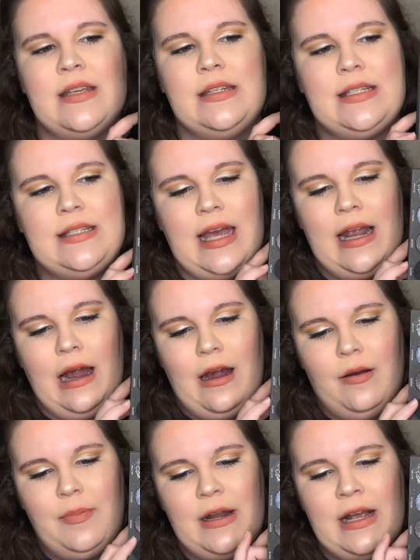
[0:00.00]
set
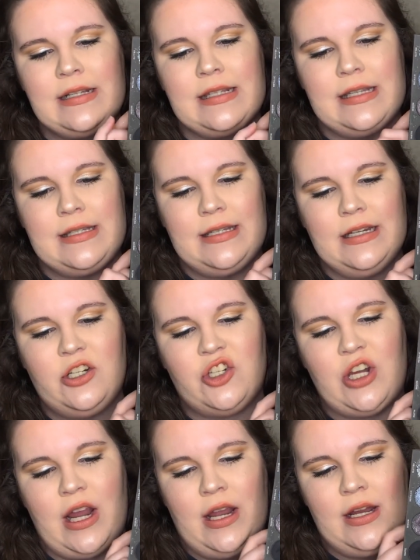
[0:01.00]
up. It has the 6
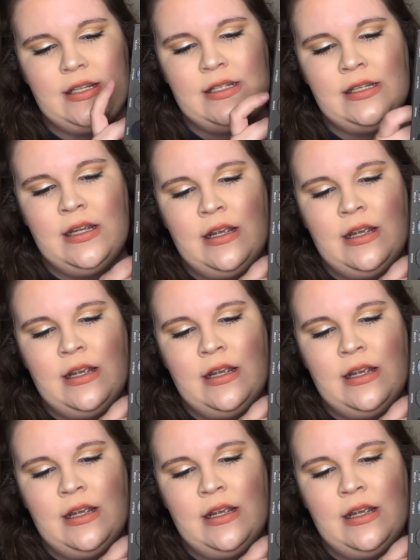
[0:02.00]
shades.